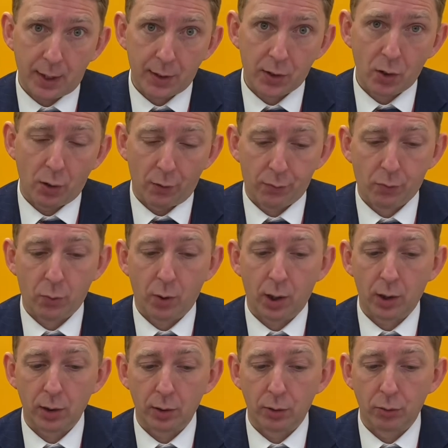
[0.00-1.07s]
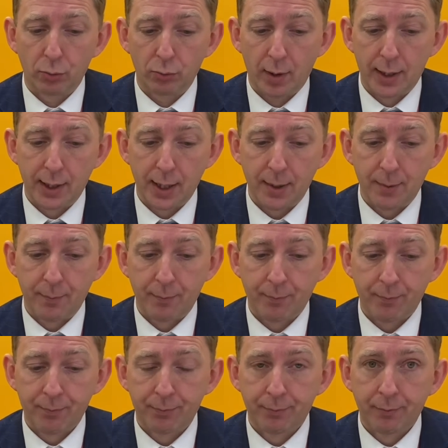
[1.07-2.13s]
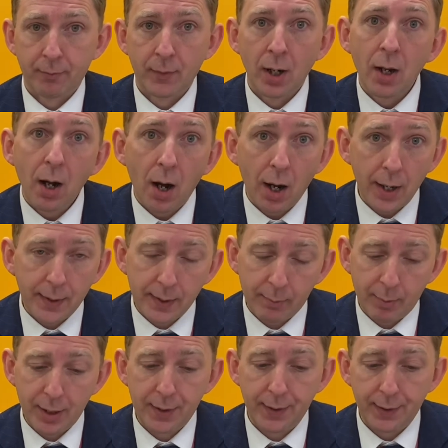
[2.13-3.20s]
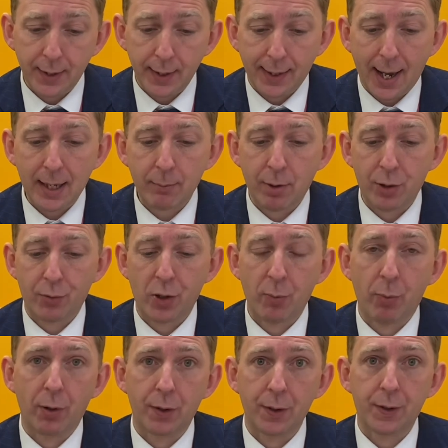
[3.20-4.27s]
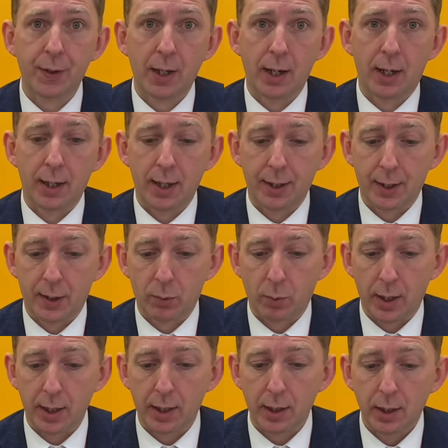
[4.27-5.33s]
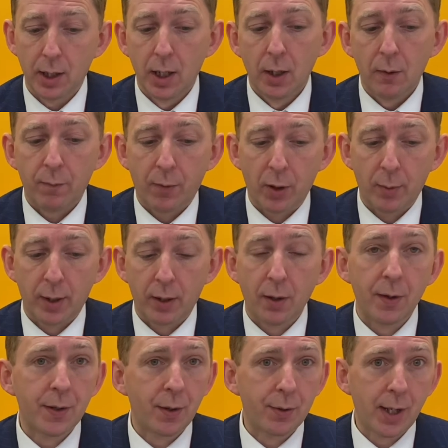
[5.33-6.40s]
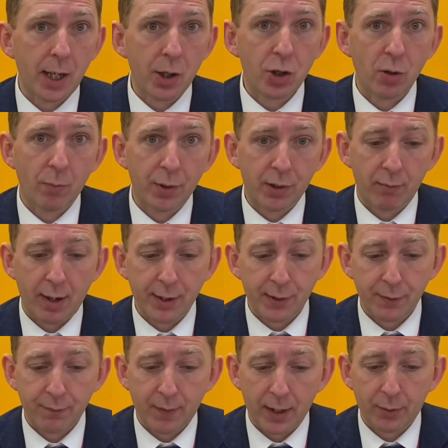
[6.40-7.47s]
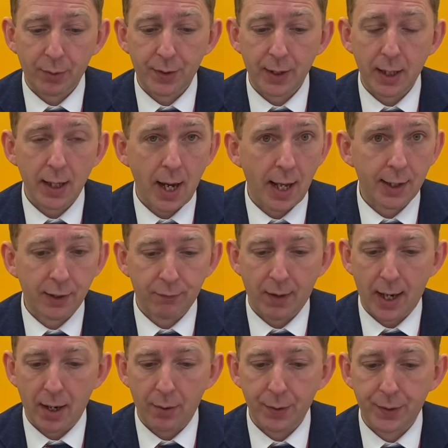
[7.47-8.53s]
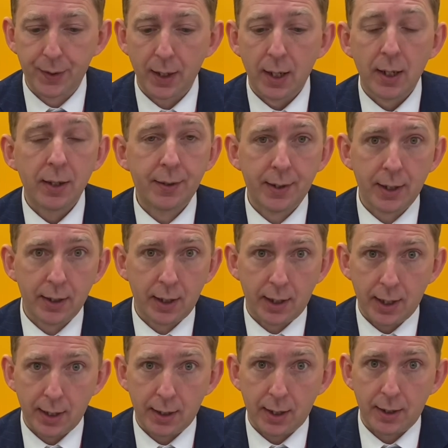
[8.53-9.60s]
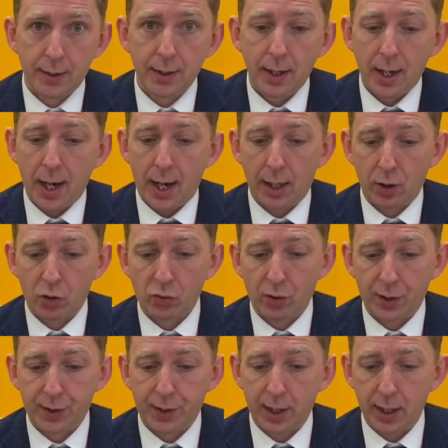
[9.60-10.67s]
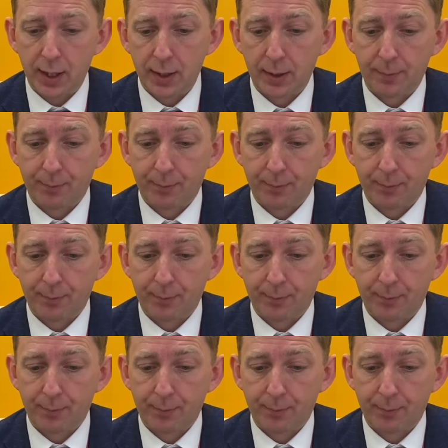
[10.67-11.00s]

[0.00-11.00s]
to Ofqual already. I submitted the Academy's response earlier this week, following consultation with directors of faculty, heads of house, senior leaders and trustees.